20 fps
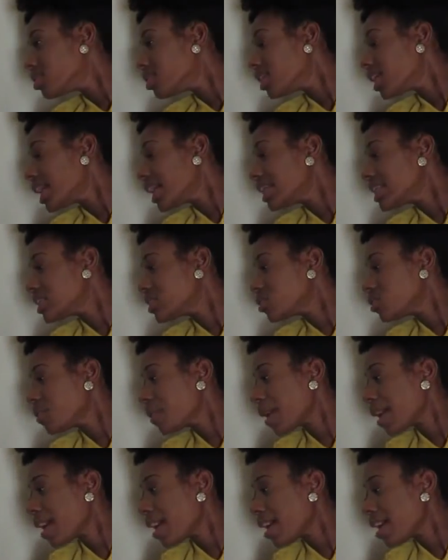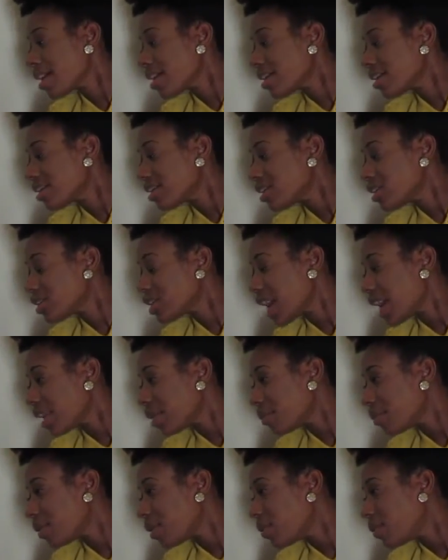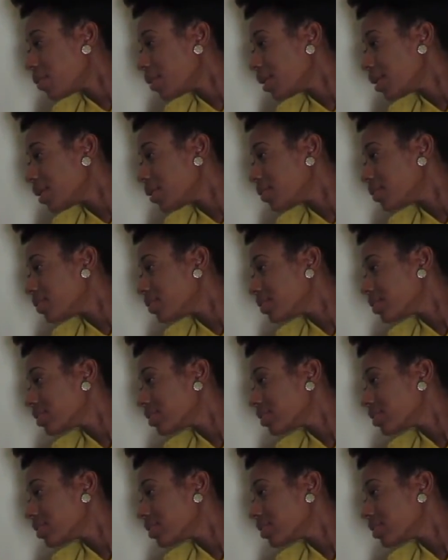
Hi, Zubug. You trying to poo poo?